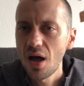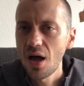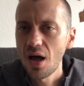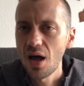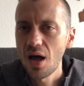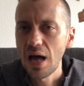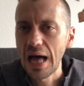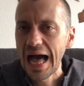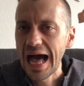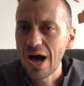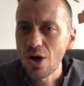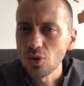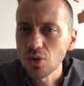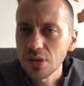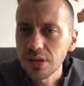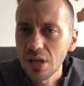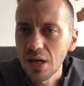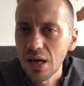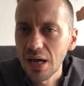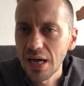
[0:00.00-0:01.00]

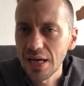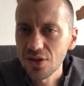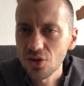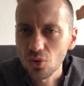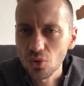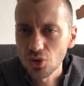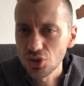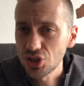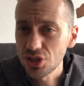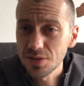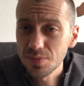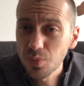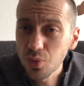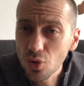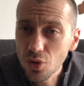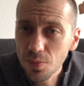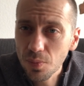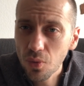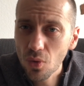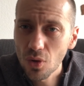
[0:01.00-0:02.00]
outline or just
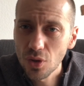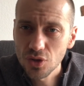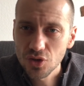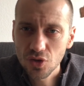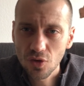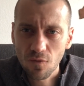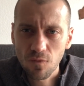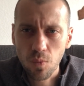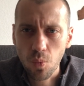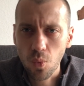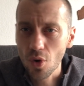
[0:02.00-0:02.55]
bullet points of